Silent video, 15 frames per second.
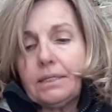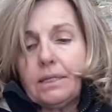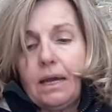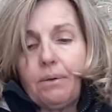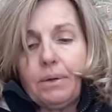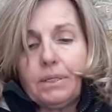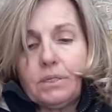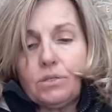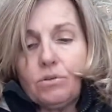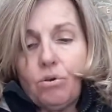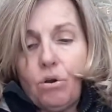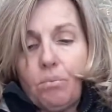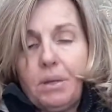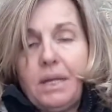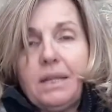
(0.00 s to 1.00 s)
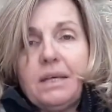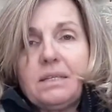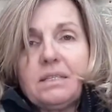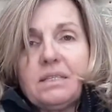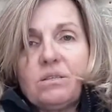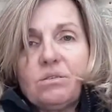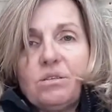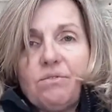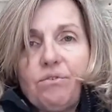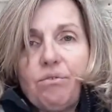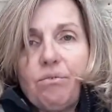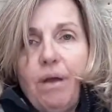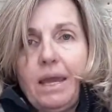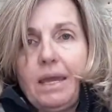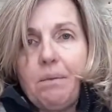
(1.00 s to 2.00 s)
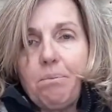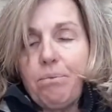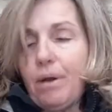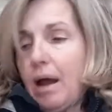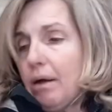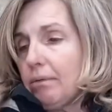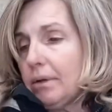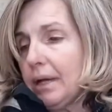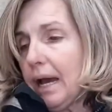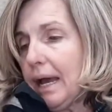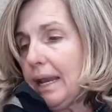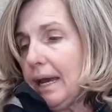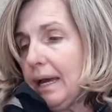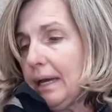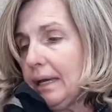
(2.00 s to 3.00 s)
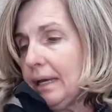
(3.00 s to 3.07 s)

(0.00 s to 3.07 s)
Now it's normally this sort of grey brown colour